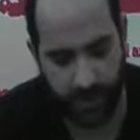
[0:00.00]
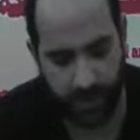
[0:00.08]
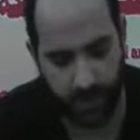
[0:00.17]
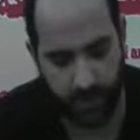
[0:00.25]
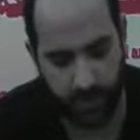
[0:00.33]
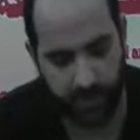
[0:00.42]

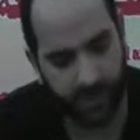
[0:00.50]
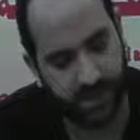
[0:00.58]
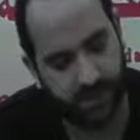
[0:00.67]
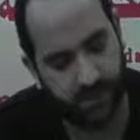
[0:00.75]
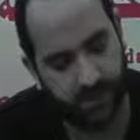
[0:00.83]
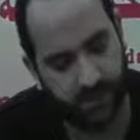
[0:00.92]
All praise
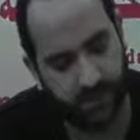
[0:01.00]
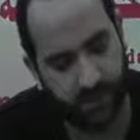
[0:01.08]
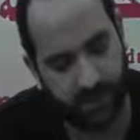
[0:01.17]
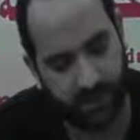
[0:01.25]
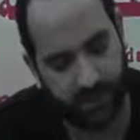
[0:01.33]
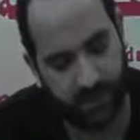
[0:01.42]
is due to
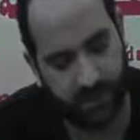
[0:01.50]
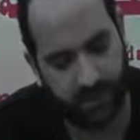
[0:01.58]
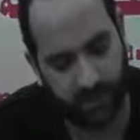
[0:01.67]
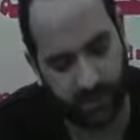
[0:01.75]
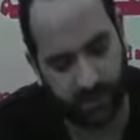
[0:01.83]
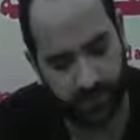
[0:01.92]
Allah, the
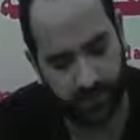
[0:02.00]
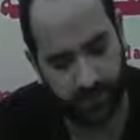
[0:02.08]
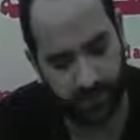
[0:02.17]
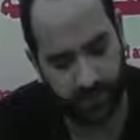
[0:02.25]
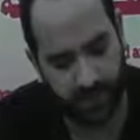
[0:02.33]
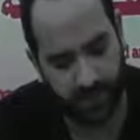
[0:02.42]
Lord of all
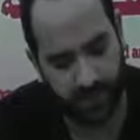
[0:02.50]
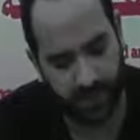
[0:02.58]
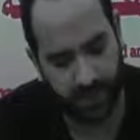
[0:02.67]
worlds.